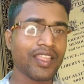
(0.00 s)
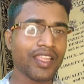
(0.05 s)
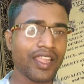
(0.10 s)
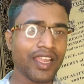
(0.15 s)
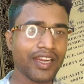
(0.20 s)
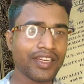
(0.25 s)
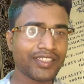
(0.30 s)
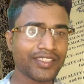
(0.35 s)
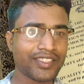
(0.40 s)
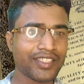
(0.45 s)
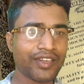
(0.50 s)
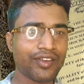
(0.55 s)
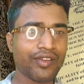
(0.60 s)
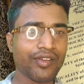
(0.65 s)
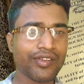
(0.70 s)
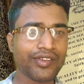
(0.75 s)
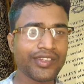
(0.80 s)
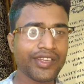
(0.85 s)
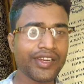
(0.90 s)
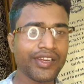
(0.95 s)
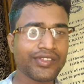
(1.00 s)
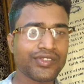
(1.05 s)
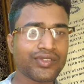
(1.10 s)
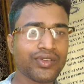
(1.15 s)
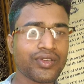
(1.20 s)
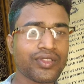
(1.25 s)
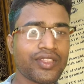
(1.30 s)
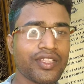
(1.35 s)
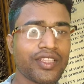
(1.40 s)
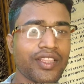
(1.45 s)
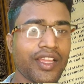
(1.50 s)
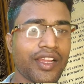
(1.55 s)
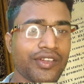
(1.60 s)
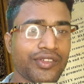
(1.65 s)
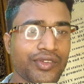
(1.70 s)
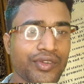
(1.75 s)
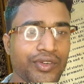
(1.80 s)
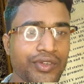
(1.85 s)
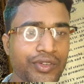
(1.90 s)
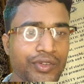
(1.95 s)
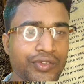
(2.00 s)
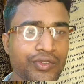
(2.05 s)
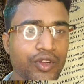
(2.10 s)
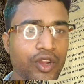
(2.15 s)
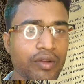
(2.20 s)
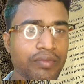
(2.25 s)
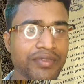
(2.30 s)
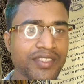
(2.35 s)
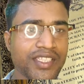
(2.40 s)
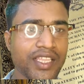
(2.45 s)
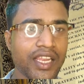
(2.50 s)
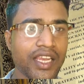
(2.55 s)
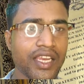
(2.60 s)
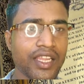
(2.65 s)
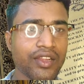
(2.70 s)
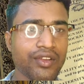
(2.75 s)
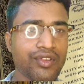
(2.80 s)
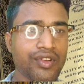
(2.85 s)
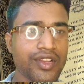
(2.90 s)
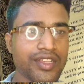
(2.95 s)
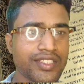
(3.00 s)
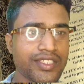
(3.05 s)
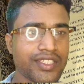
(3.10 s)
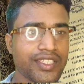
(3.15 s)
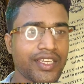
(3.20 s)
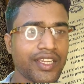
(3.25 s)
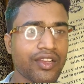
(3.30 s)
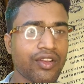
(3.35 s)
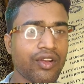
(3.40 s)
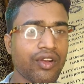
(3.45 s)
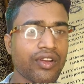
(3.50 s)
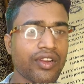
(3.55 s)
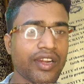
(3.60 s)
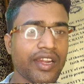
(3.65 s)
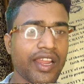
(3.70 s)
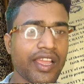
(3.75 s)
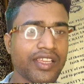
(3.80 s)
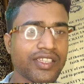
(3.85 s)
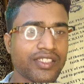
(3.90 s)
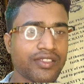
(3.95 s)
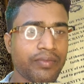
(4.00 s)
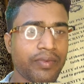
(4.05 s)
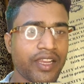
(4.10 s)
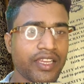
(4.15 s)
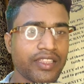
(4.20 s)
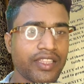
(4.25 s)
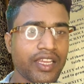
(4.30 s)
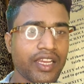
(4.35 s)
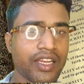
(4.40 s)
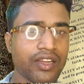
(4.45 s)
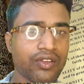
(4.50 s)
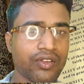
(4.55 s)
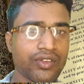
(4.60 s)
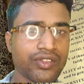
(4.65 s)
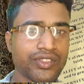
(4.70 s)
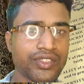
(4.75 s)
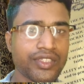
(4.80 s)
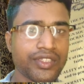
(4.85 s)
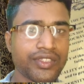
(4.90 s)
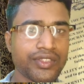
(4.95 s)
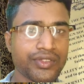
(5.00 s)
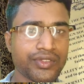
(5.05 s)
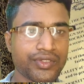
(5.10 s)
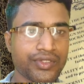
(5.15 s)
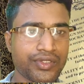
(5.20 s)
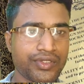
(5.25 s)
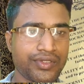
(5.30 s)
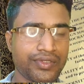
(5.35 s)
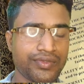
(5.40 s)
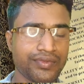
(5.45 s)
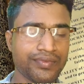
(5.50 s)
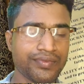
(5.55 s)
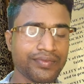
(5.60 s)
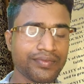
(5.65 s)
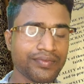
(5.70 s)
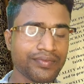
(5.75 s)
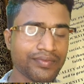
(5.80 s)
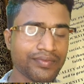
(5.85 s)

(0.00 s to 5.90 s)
8th schedule deals with the 22 official languages recognized by the Constitution.